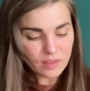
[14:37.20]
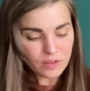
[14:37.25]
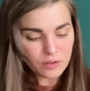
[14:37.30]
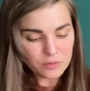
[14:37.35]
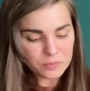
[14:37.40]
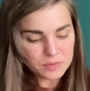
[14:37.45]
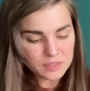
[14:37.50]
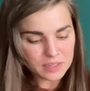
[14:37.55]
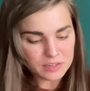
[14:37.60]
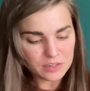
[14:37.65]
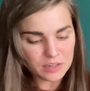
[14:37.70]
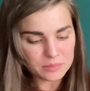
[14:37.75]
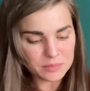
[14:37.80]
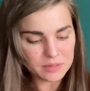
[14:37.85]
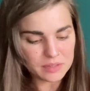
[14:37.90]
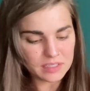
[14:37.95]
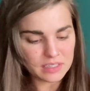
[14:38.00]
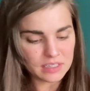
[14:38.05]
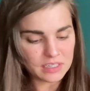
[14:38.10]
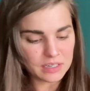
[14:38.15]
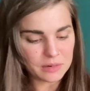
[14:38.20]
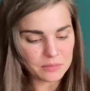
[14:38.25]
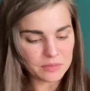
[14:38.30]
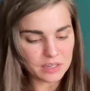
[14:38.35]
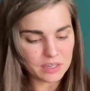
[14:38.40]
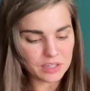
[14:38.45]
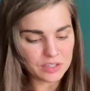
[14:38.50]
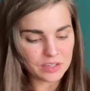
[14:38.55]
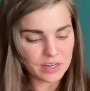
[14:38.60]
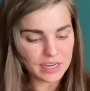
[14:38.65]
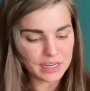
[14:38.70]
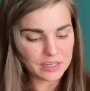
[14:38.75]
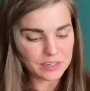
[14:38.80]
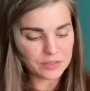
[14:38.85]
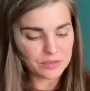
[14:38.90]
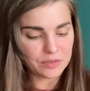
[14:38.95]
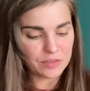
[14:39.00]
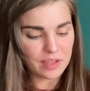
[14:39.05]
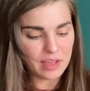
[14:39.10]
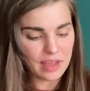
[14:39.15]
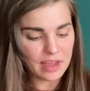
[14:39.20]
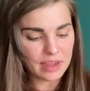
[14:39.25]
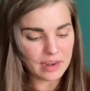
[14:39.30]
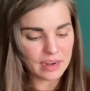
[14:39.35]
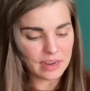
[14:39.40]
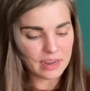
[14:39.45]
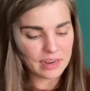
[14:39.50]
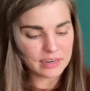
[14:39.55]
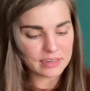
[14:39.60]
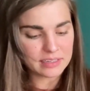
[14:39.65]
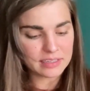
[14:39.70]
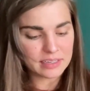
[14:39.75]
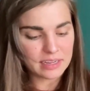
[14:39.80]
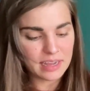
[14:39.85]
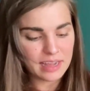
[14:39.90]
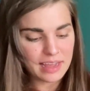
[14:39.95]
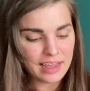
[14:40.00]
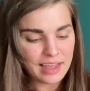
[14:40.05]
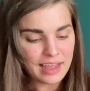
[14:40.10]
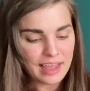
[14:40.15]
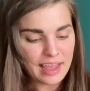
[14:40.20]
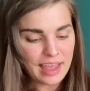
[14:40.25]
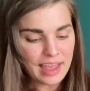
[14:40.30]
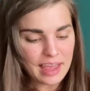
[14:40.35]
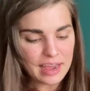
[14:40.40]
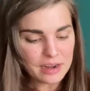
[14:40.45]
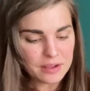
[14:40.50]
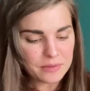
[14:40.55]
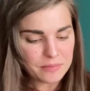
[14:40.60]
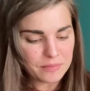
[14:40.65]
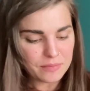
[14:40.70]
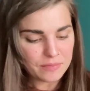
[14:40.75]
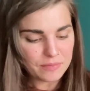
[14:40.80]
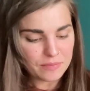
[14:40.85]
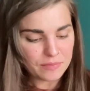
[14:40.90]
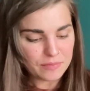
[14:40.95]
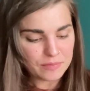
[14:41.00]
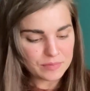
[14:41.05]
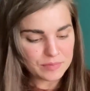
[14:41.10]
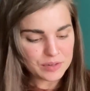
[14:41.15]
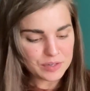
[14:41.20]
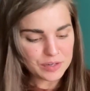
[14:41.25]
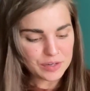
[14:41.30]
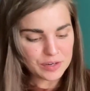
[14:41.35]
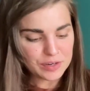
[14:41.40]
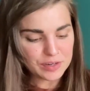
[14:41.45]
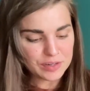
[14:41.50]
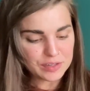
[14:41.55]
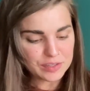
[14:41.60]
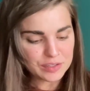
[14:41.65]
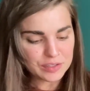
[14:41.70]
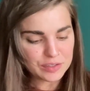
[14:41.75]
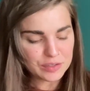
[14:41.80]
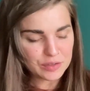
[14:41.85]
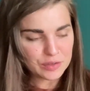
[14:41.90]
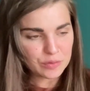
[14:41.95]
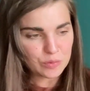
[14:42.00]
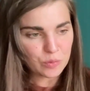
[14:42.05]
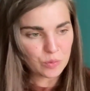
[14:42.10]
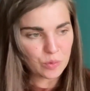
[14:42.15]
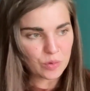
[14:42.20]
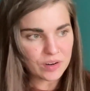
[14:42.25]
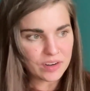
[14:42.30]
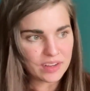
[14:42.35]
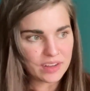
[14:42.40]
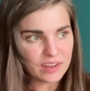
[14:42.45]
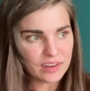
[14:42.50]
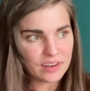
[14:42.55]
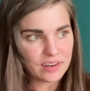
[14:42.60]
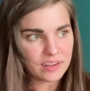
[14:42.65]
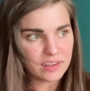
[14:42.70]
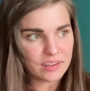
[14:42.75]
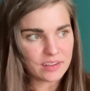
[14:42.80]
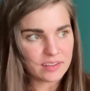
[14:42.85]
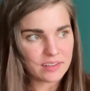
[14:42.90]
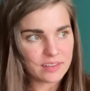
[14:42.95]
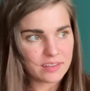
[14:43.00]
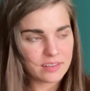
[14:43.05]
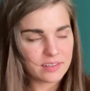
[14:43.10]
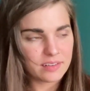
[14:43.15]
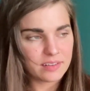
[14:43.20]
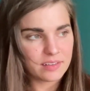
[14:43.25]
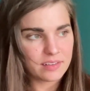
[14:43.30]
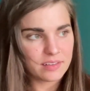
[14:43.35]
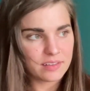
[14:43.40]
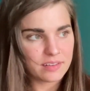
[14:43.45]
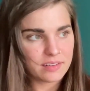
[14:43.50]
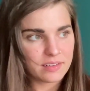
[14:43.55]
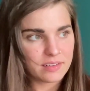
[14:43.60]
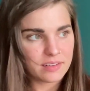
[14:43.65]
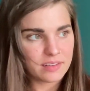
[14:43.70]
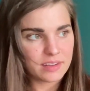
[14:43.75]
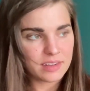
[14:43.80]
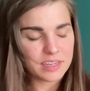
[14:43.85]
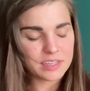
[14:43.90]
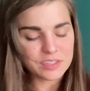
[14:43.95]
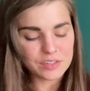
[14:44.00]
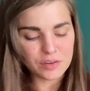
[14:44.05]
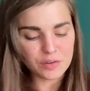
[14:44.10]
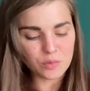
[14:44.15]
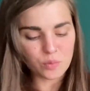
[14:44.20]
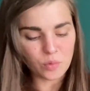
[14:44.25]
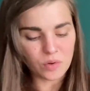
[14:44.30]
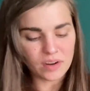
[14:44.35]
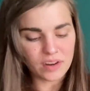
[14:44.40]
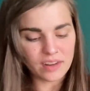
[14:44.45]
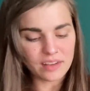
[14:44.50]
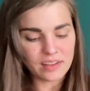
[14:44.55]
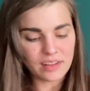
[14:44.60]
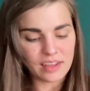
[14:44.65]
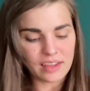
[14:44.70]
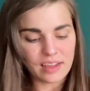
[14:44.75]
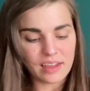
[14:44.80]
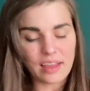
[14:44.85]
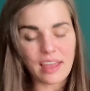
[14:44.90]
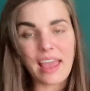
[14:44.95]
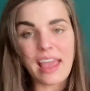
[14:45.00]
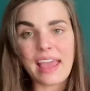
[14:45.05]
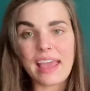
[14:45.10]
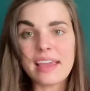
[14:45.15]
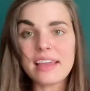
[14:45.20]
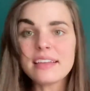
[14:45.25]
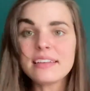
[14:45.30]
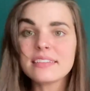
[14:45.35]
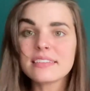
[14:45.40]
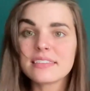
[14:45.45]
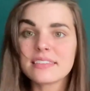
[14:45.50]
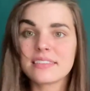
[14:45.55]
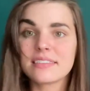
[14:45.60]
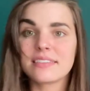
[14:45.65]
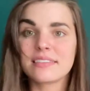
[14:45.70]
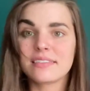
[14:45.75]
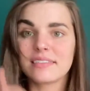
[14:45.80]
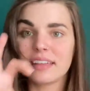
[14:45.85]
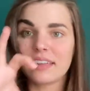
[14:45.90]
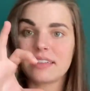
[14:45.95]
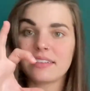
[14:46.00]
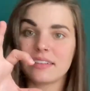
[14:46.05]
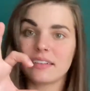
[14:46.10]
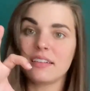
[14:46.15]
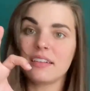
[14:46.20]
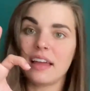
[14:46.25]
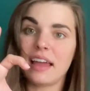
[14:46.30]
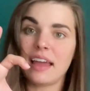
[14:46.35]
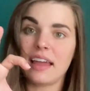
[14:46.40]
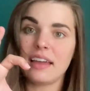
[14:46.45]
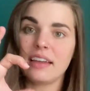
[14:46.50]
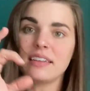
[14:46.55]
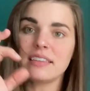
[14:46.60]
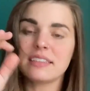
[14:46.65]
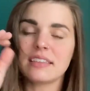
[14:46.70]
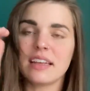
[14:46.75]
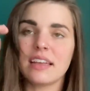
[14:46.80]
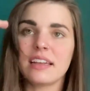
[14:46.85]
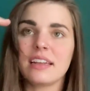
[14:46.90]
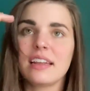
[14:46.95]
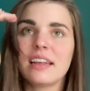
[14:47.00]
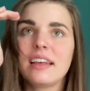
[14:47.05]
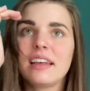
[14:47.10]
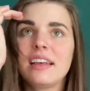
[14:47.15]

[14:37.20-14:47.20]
oops, I dropped a stitch. I'm gonna try and do that. And Adam turns wooden, he's turned wooden like eggs, like little eggs, and